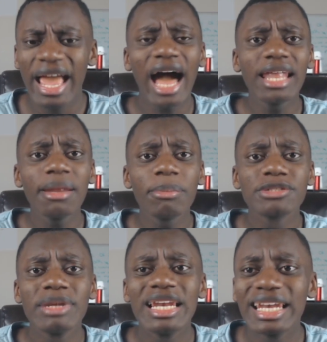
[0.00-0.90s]
Alaba's
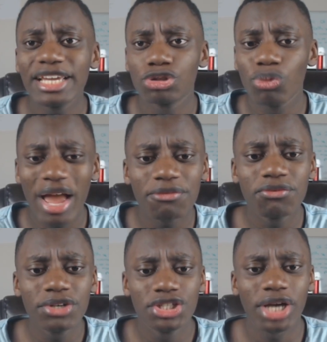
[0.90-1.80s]
been linked to
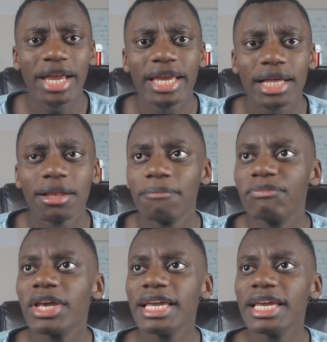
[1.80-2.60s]
every giant club.